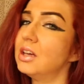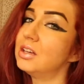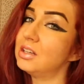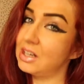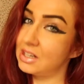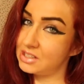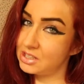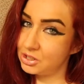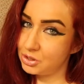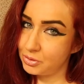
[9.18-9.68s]

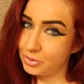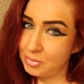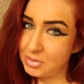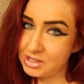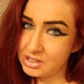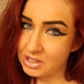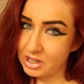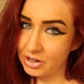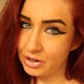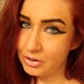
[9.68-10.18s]
Yes, I do it
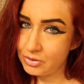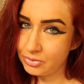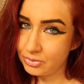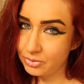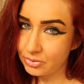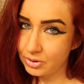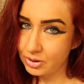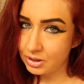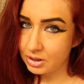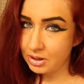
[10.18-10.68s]
myself.
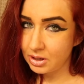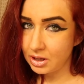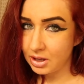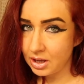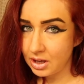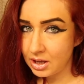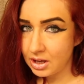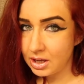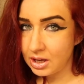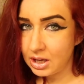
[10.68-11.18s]

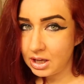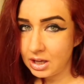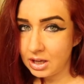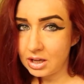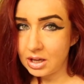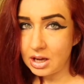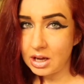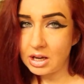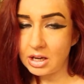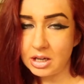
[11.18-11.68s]

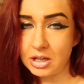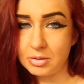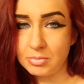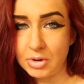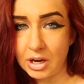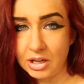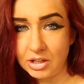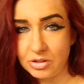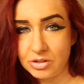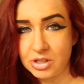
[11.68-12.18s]

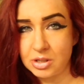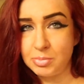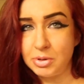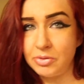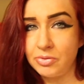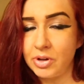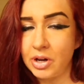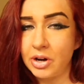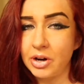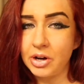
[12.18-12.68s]
I used to
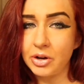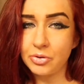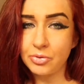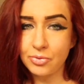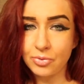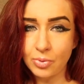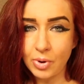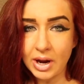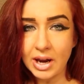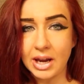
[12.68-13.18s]
be very
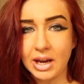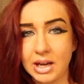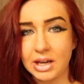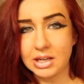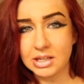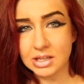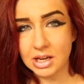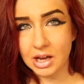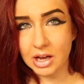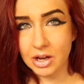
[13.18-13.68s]

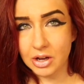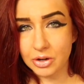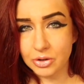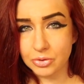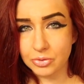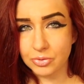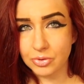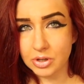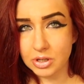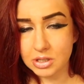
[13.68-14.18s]
afraid
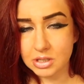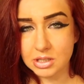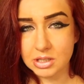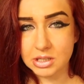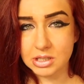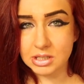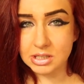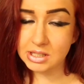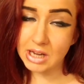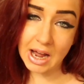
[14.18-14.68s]
of
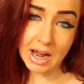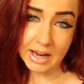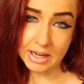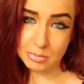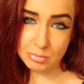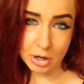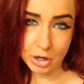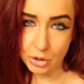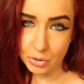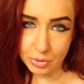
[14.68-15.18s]

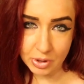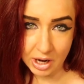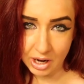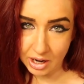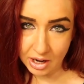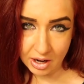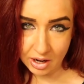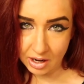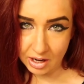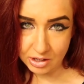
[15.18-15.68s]
dyeing my own
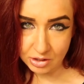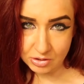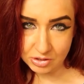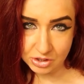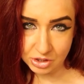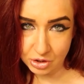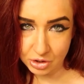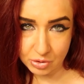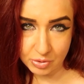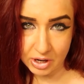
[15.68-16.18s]
hair. I
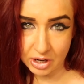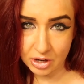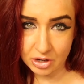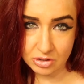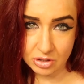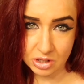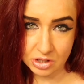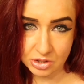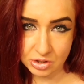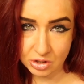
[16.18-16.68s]
used to go to a
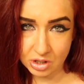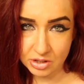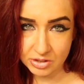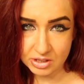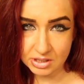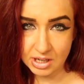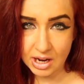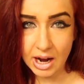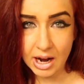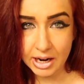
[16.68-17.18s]
hairdresser all
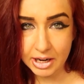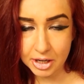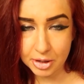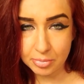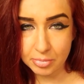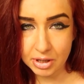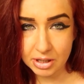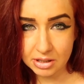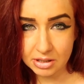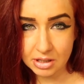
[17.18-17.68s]
the
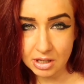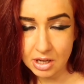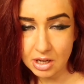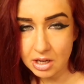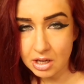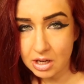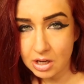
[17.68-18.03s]
time, and